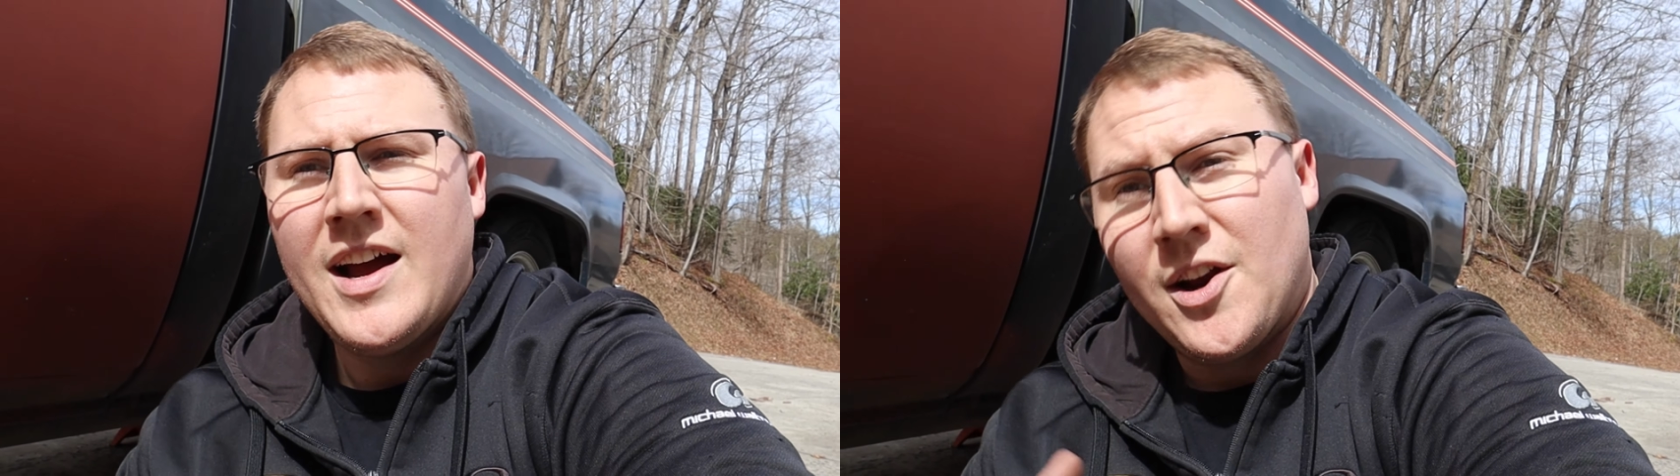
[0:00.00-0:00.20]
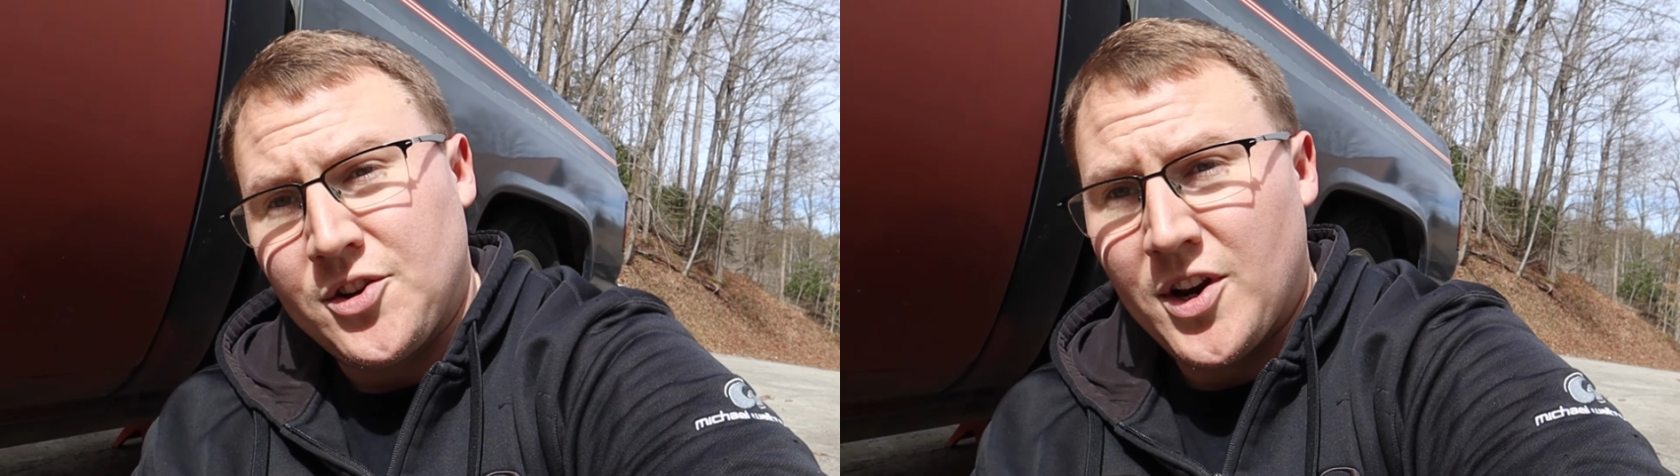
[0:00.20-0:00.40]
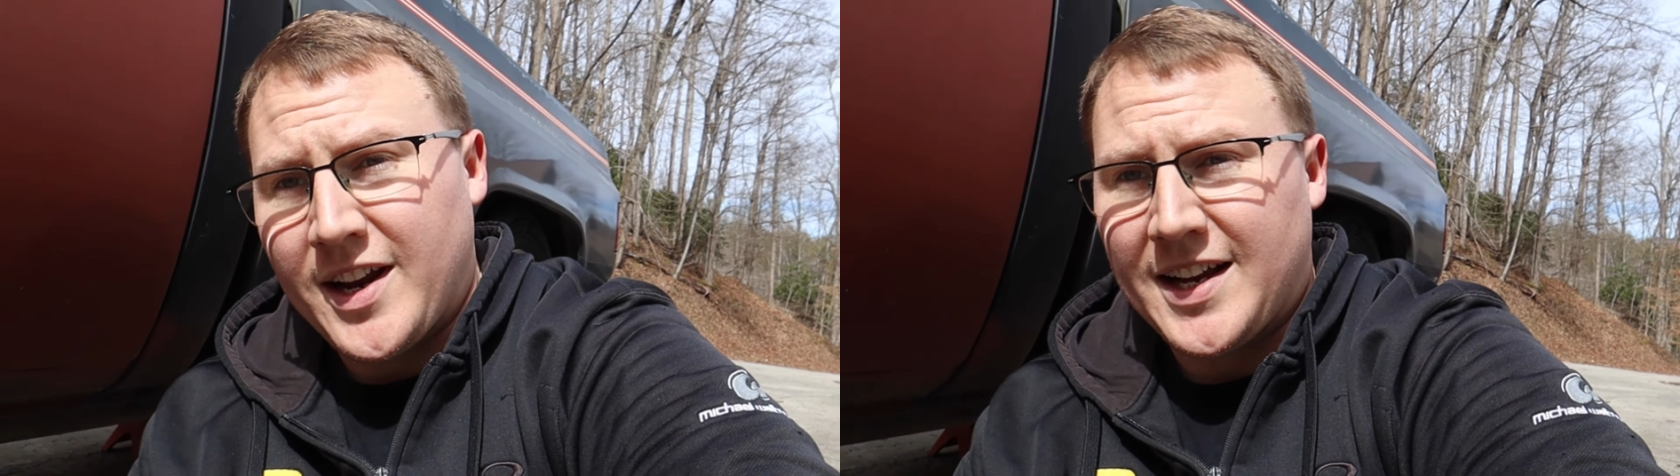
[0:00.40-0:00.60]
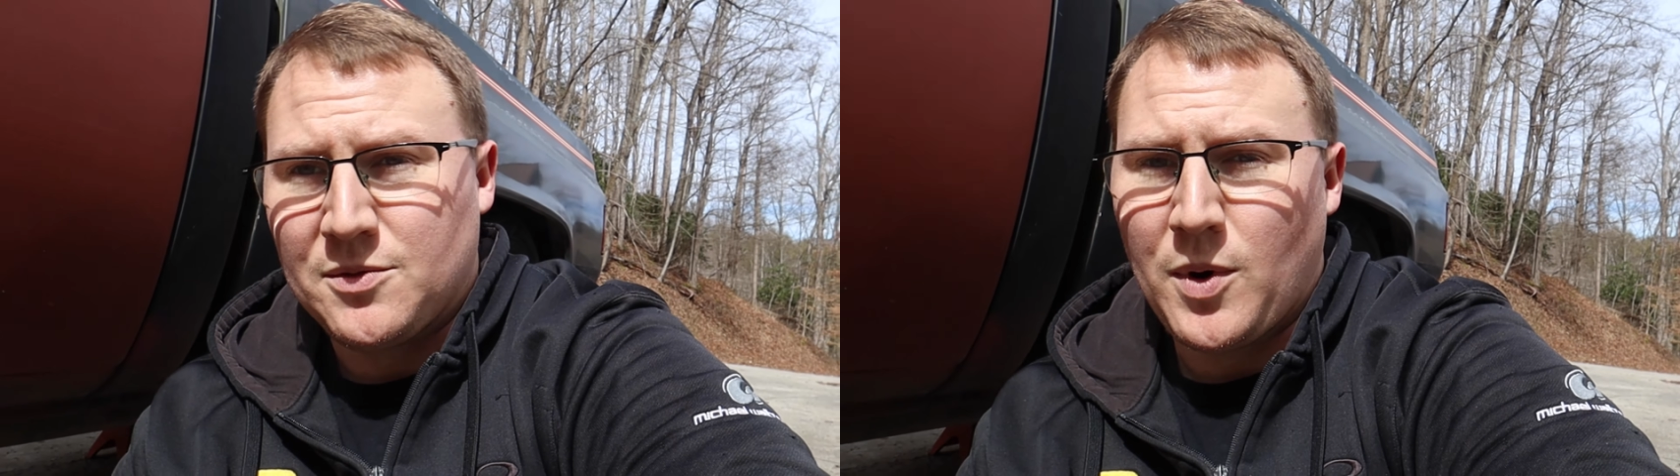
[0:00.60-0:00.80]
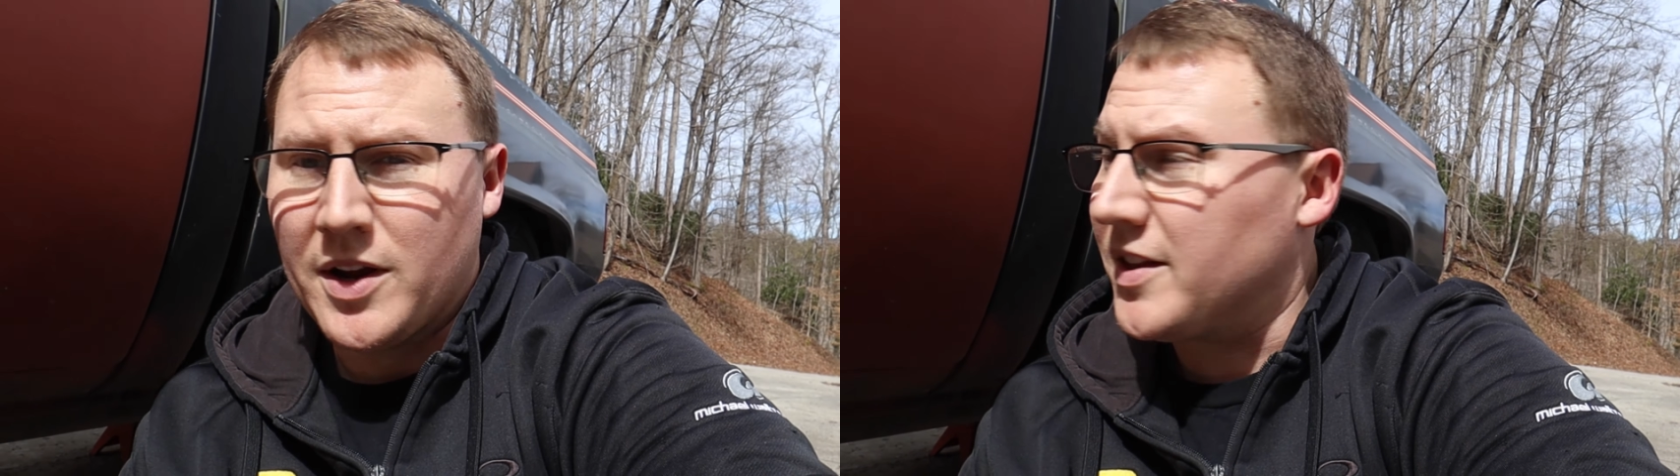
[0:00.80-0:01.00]
I'll show you guys
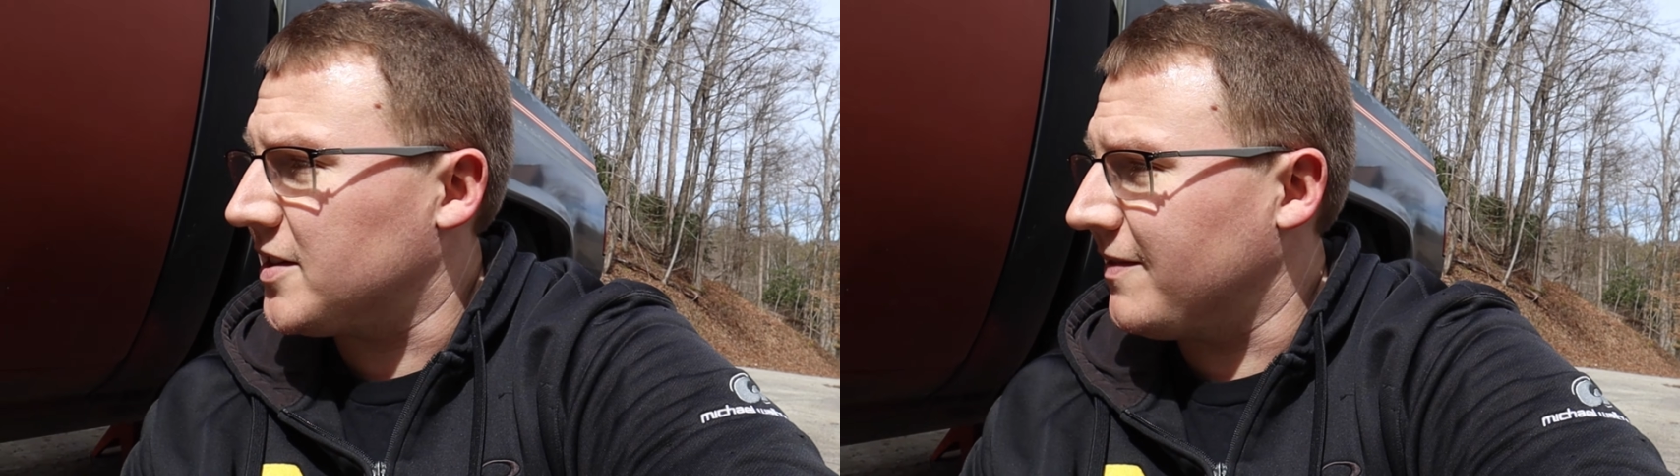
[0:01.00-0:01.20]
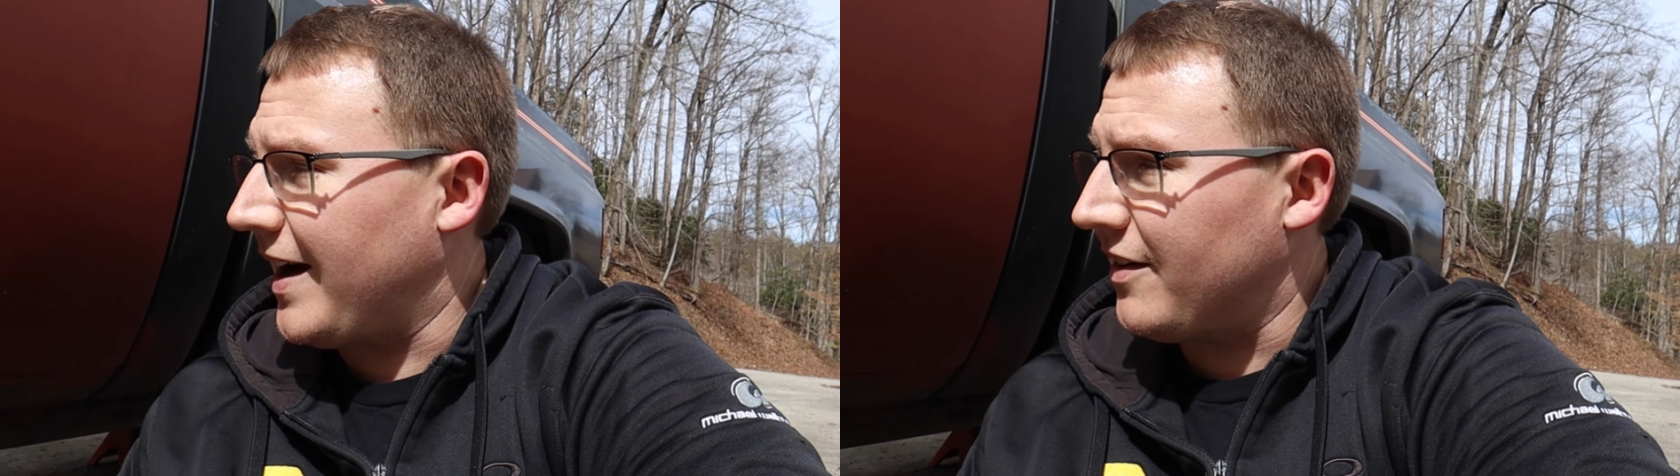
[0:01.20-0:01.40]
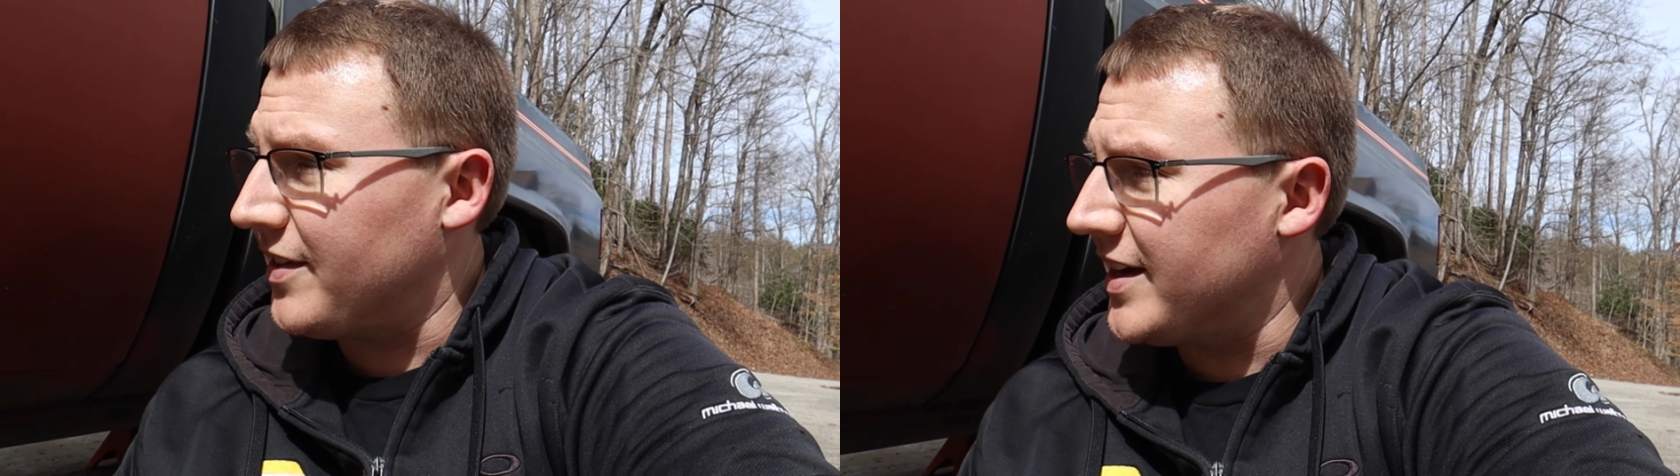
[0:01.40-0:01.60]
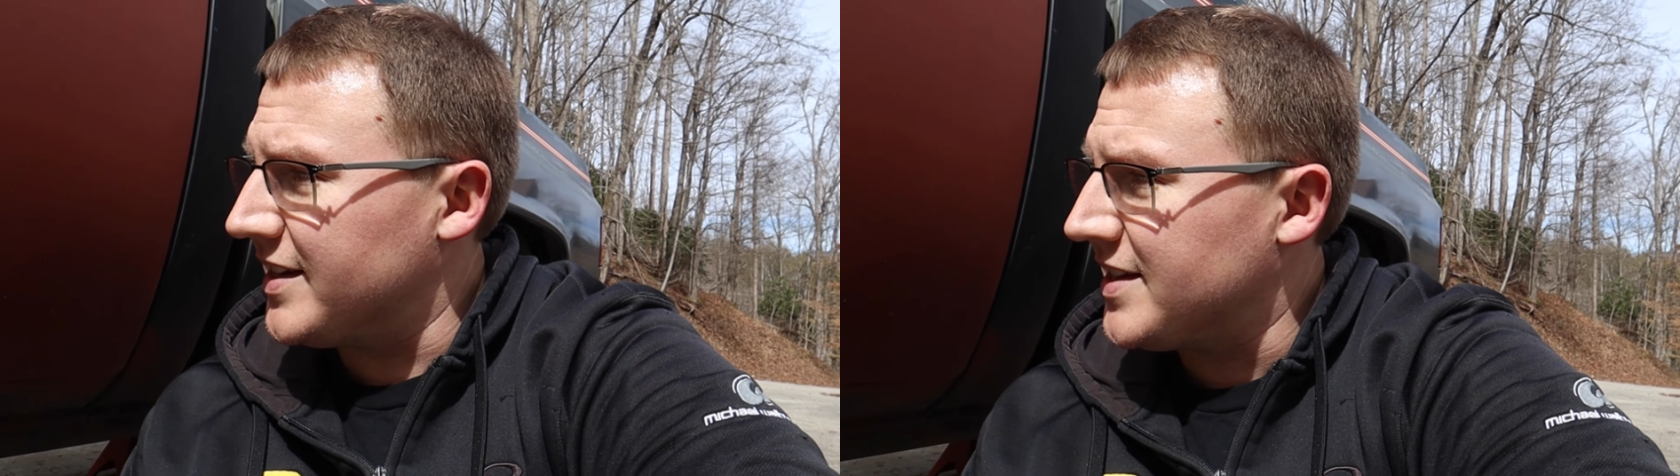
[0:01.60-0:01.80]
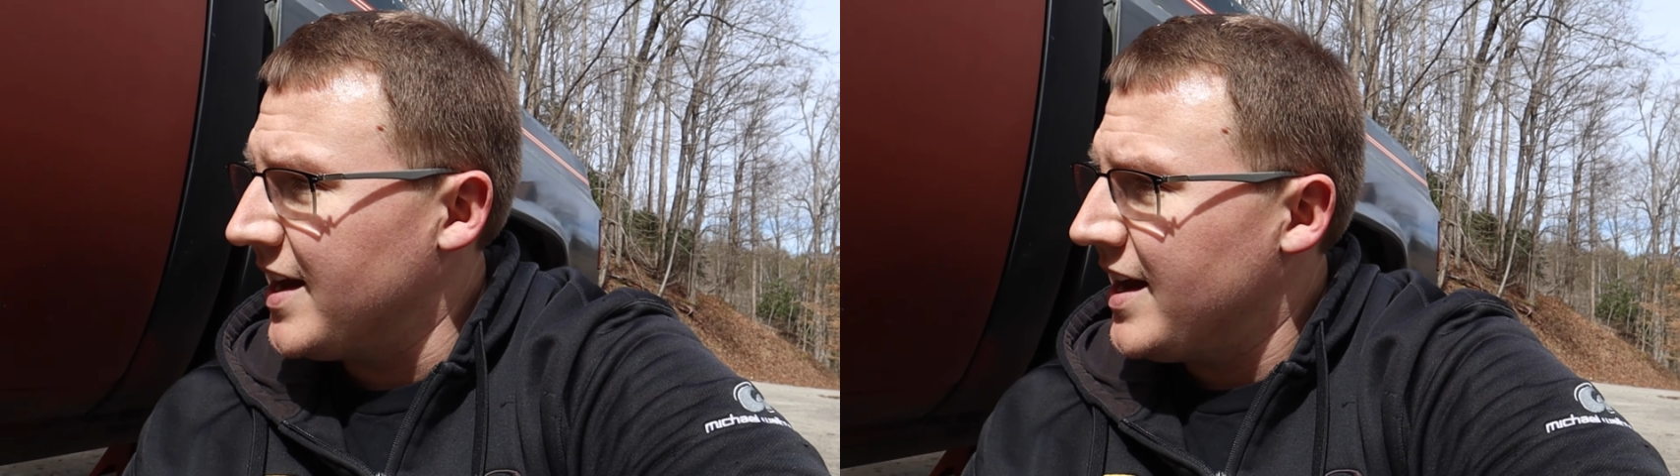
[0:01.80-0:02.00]
where this valve is.